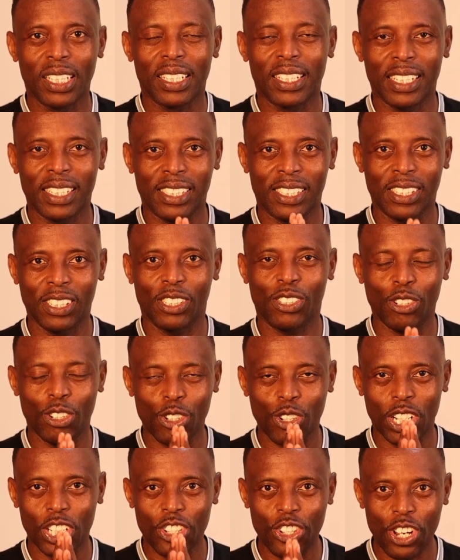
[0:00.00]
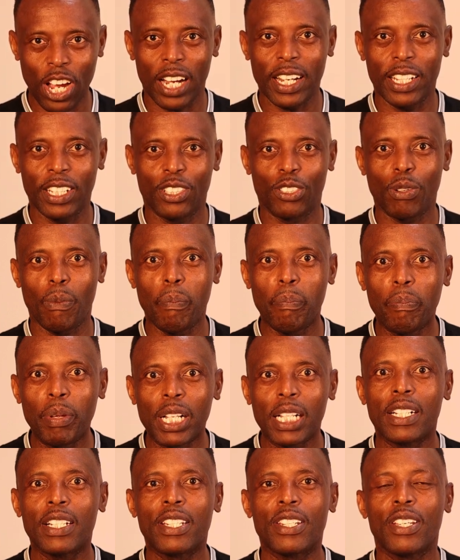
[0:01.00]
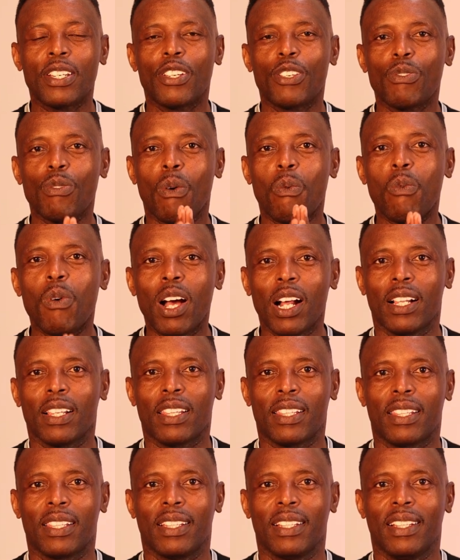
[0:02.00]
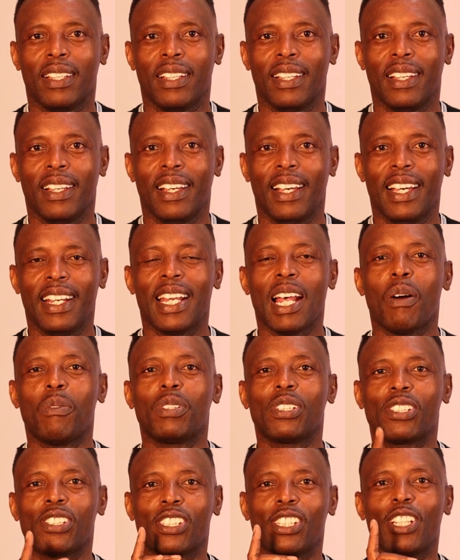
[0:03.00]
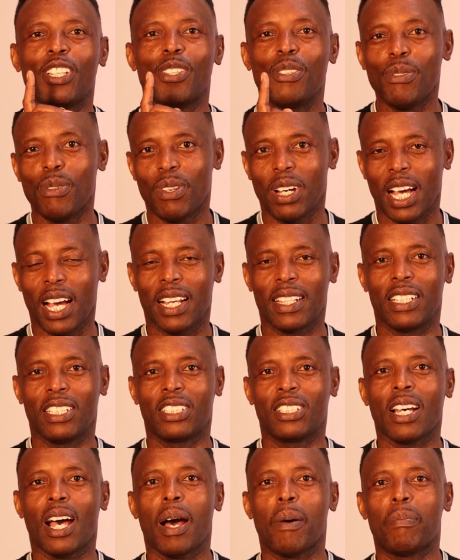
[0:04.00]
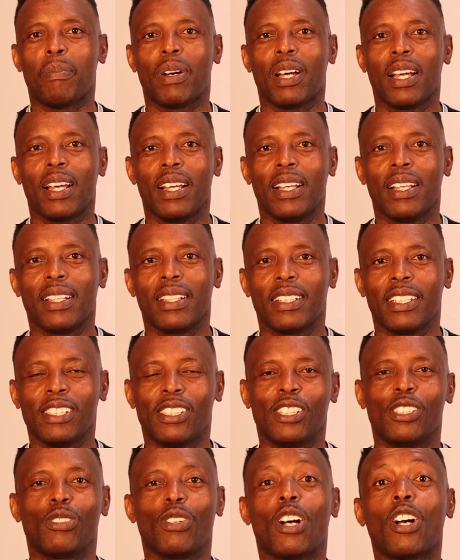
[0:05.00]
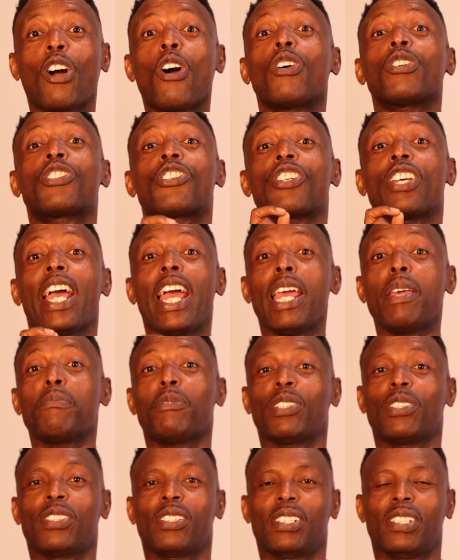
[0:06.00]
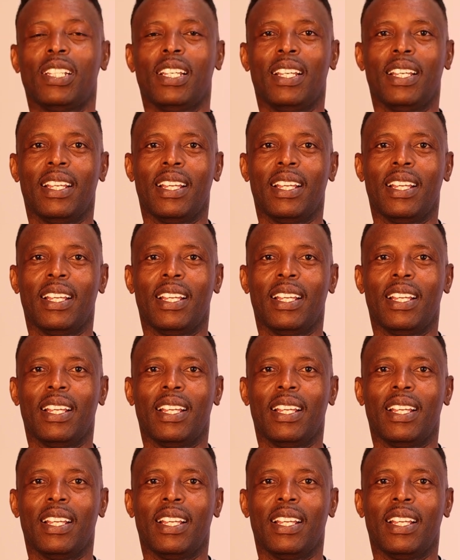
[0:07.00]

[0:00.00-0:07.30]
This is on your journey to build your wealth, and I will see you at the top. This is your coach Amos.